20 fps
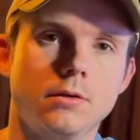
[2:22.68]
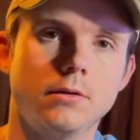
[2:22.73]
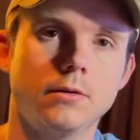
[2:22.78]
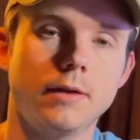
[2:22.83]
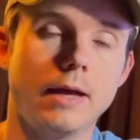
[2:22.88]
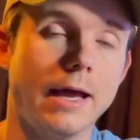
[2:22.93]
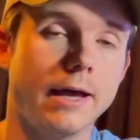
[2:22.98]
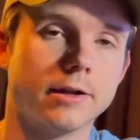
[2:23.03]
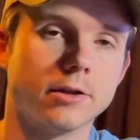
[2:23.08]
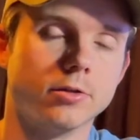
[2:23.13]

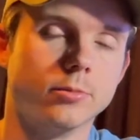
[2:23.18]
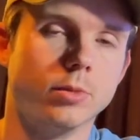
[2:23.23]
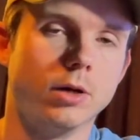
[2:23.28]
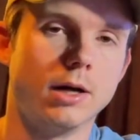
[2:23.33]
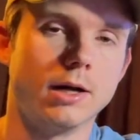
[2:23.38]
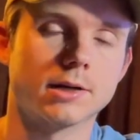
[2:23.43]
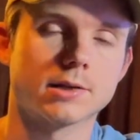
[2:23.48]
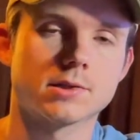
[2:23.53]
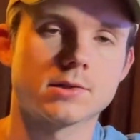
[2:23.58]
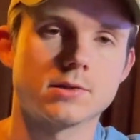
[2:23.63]
out of the
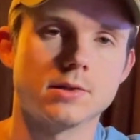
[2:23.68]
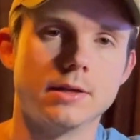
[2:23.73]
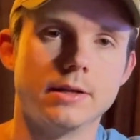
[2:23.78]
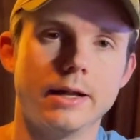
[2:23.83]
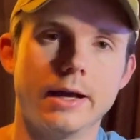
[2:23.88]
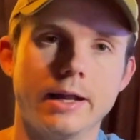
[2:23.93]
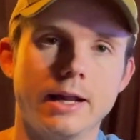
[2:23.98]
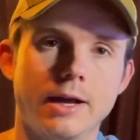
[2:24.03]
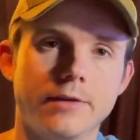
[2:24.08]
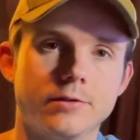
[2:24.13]
box and
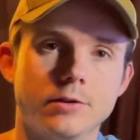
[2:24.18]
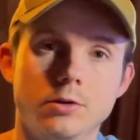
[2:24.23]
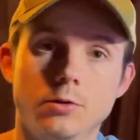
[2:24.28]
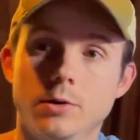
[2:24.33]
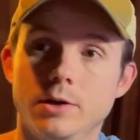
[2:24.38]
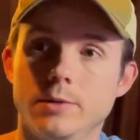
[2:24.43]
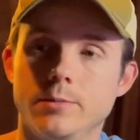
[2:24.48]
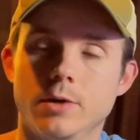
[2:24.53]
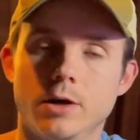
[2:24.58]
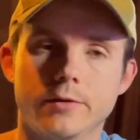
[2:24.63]
not have to do
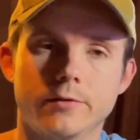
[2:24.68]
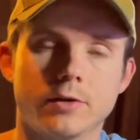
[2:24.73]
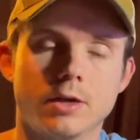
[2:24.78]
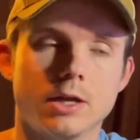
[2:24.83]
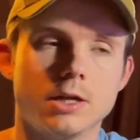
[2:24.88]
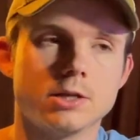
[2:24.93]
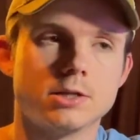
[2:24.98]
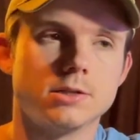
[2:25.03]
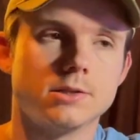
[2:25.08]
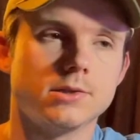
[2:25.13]
any
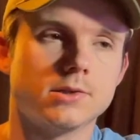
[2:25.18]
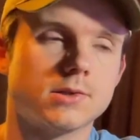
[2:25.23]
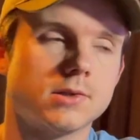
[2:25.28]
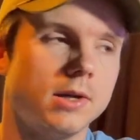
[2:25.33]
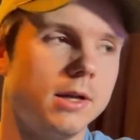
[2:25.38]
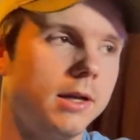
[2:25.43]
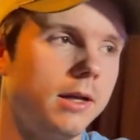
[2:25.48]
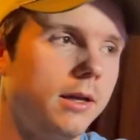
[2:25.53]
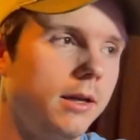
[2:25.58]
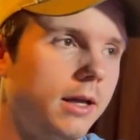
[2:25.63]
modifications.
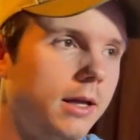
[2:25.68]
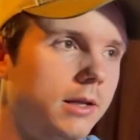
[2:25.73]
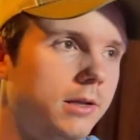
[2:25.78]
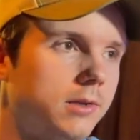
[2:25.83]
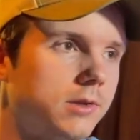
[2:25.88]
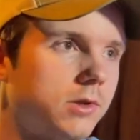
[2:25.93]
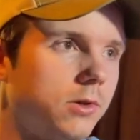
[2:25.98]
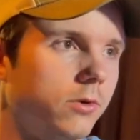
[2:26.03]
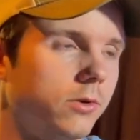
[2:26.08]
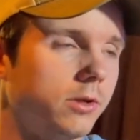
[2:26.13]
And it's
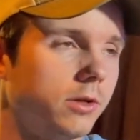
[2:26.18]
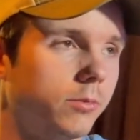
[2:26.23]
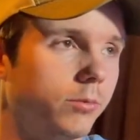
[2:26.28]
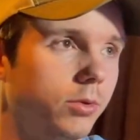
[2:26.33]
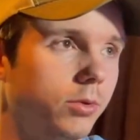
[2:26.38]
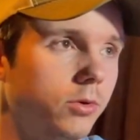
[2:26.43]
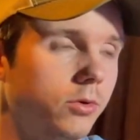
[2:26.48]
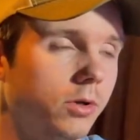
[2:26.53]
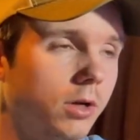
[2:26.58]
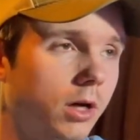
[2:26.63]
going to
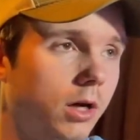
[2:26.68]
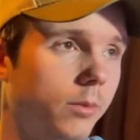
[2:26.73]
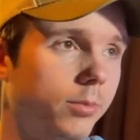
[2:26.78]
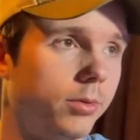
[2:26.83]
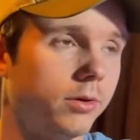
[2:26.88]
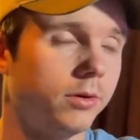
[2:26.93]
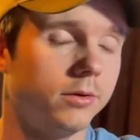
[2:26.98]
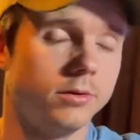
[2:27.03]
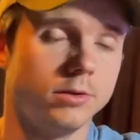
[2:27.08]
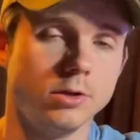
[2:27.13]
boot up
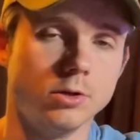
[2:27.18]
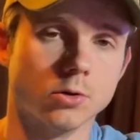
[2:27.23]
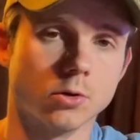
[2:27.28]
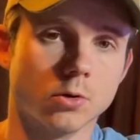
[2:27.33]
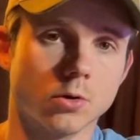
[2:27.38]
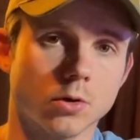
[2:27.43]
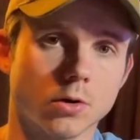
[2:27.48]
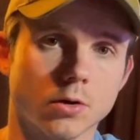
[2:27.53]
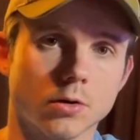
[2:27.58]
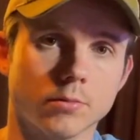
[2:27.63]

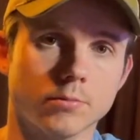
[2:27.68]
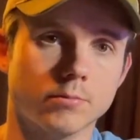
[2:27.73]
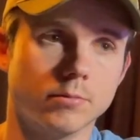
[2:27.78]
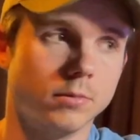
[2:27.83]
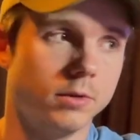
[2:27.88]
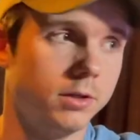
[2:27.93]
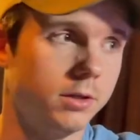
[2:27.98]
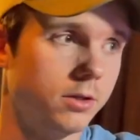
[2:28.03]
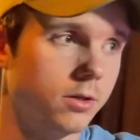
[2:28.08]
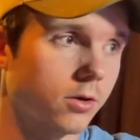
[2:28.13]
your,
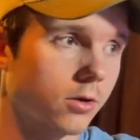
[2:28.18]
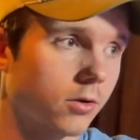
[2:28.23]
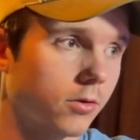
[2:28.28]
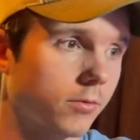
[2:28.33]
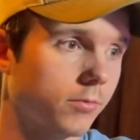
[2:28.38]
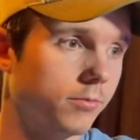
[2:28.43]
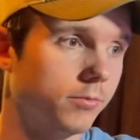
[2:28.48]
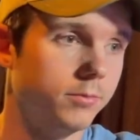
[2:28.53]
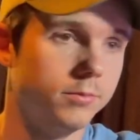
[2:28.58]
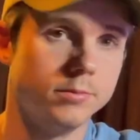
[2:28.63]
your
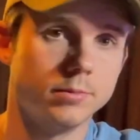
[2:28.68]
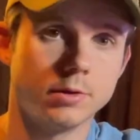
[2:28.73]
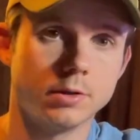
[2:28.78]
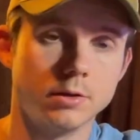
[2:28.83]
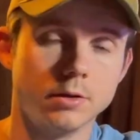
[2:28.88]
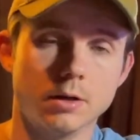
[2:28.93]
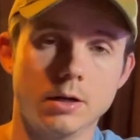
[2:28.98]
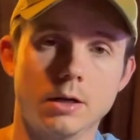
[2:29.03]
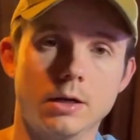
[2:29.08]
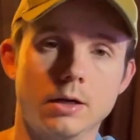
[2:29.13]

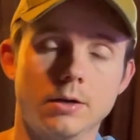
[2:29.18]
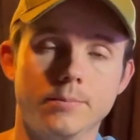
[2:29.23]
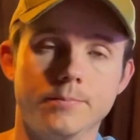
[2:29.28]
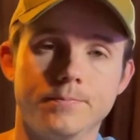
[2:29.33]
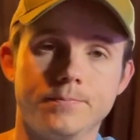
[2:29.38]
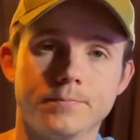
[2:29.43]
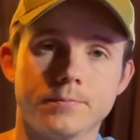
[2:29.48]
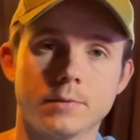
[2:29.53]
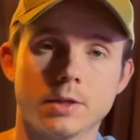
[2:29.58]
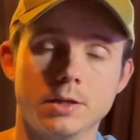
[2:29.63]
um,
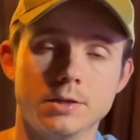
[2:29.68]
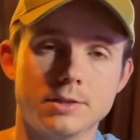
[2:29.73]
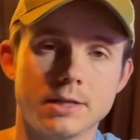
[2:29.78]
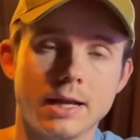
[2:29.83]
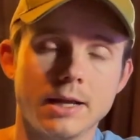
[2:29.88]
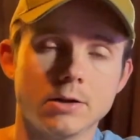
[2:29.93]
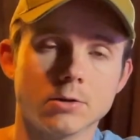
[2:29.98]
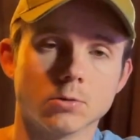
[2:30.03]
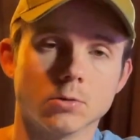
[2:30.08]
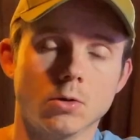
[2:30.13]

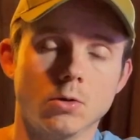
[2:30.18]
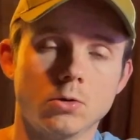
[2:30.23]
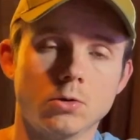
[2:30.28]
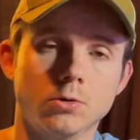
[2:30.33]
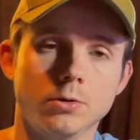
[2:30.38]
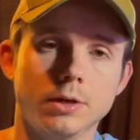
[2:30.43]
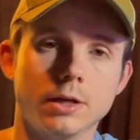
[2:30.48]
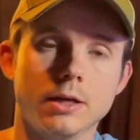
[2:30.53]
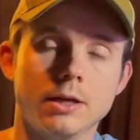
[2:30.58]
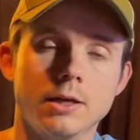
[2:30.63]
container
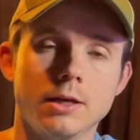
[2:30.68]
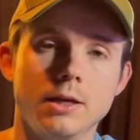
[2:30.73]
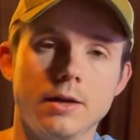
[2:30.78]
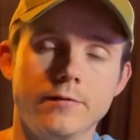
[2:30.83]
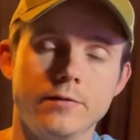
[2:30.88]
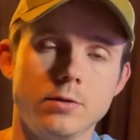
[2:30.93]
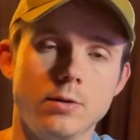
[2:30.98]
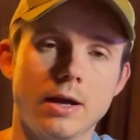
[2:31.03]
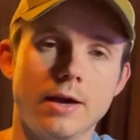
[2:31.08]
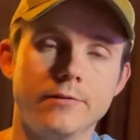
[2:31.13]
locally
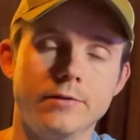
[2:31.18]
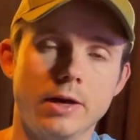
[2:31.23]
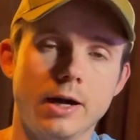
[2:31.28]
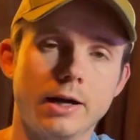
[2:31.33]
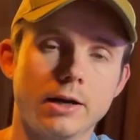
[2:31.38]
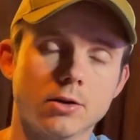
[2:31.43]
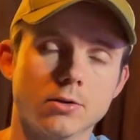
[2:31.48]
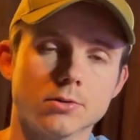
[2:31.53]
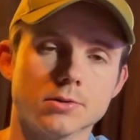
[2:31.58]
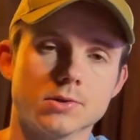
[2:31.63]
if you have
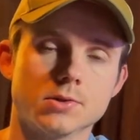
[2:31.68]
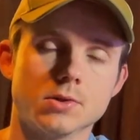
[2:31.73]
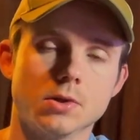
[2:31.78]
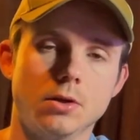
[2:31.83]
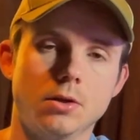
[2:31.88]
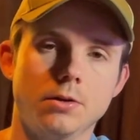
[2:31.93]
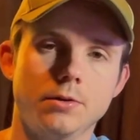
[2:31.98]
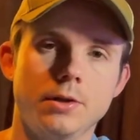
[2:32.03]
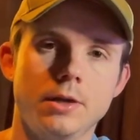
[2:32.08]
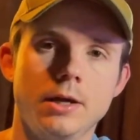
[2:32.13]
Docker
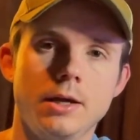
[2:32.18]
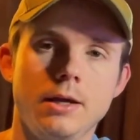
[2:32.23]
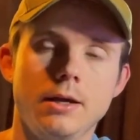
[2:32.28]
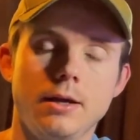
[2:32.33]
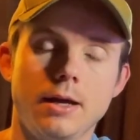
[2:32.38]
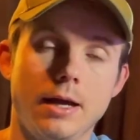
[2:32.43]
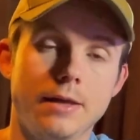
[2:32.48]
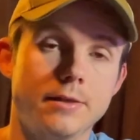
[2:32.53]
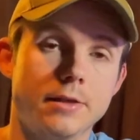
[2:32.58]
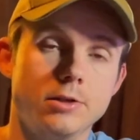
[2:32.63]
installed,
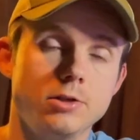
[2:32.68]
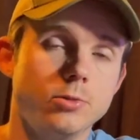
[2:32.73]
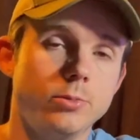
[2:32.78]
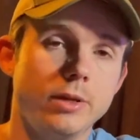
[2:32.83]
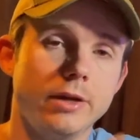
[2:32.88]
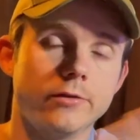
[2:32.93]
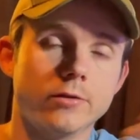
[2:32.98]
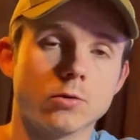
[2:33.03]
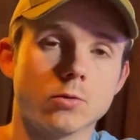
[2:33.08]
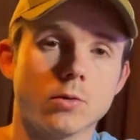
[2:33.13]
and then you'll be
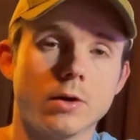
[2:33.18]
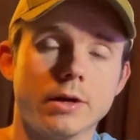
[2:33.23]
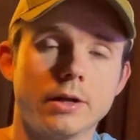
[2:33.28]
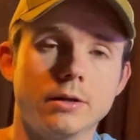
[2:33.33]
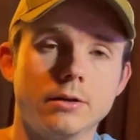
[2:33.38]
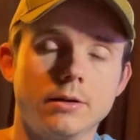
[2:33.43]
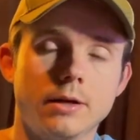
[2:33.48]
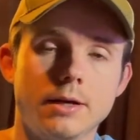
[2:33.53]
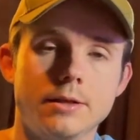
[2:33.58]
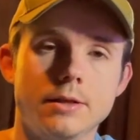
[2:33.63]
able to run
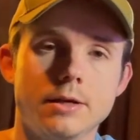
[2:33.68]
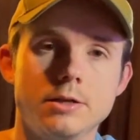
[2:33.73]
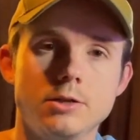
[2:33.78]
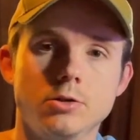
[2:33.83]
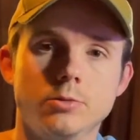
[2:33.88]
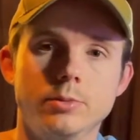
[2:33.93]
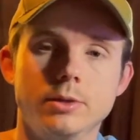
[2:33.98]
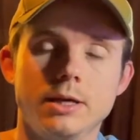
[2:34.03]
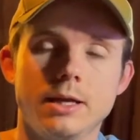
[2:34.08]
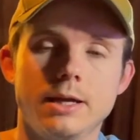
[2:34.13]
it. And then you'll
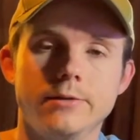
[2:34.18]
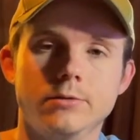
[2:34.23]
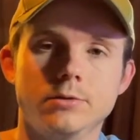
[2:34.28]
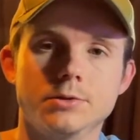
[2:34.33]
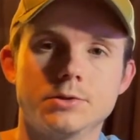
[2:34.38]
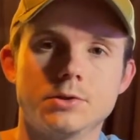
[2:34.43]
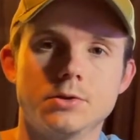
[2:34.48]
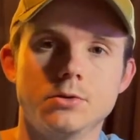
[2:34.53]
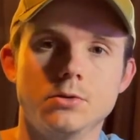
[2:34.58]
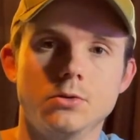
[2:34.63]
be able
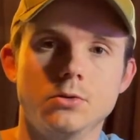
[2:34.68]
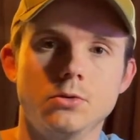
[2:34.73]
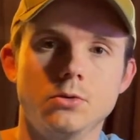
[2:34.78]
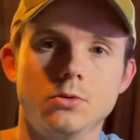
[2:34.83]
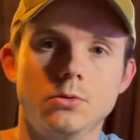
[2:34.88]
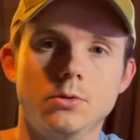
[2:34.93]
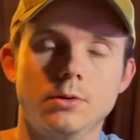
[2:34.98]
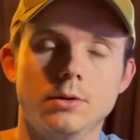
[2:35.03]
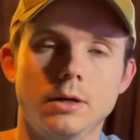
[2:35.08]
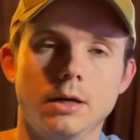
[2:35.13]

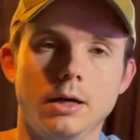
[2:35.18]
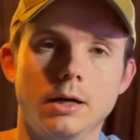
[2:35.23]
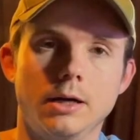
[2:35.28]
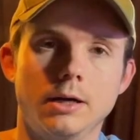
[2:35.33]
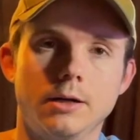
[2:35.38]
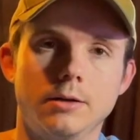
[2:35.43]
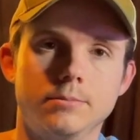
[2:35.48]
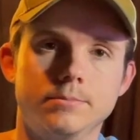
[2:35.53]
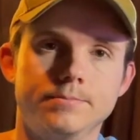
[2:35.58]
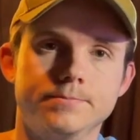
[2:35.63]
to
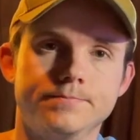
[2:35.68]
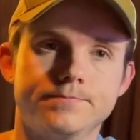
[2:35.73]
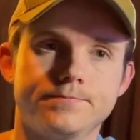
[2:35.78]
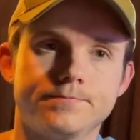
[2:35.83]
um,